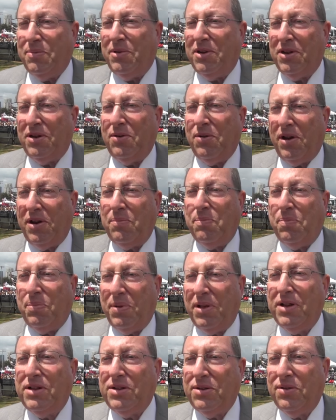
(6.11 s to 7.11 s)
been a great
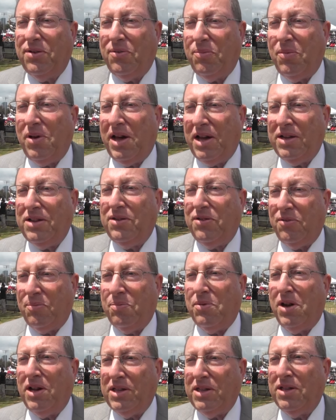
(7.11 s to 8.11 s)
pleasure of mine to
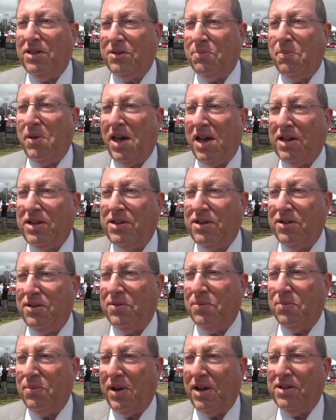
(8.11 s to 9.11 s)
have brought this back
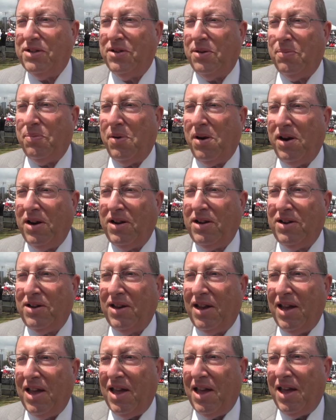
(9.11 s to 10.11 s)
to Rancho Park
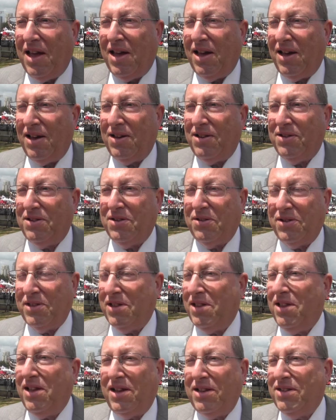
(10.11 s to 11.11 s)
uh,
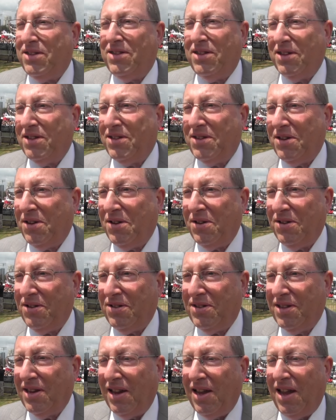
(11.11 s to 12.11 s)
during the last six
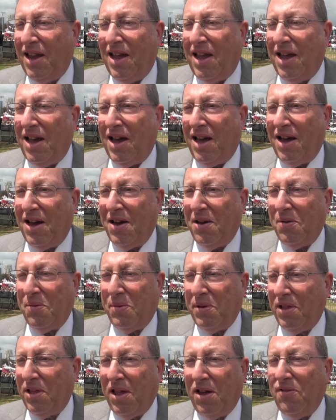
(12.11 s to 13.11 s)
years. Uh,
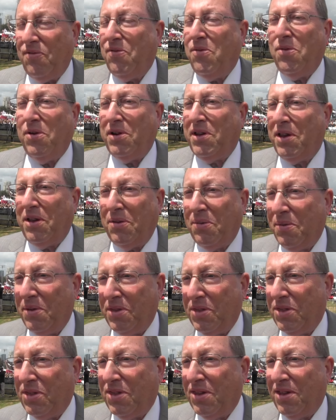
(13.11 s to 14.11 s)
we love working
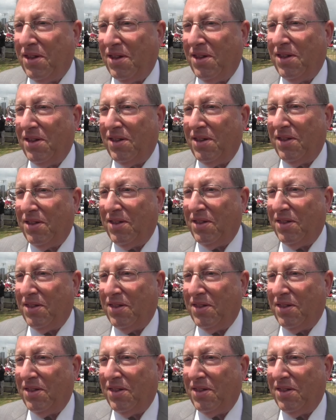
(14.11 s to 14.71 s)
with uh,